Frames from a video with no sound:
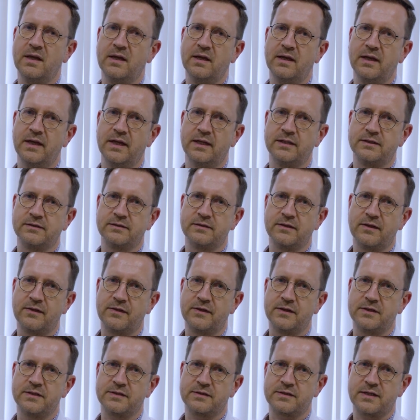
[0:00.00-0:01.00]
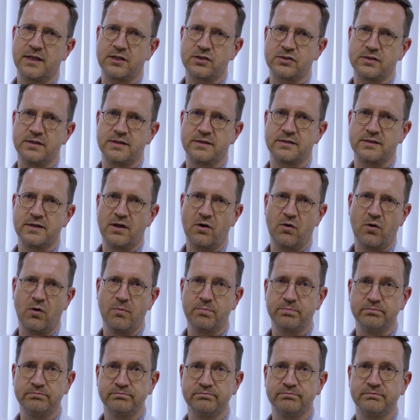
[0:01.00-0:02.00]
And the discussion is now
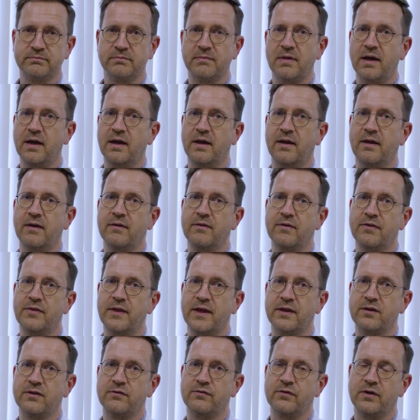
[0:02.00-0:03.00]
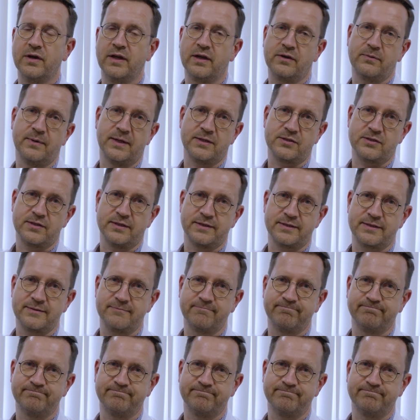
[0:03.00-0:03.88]
open. I thank you for your questions.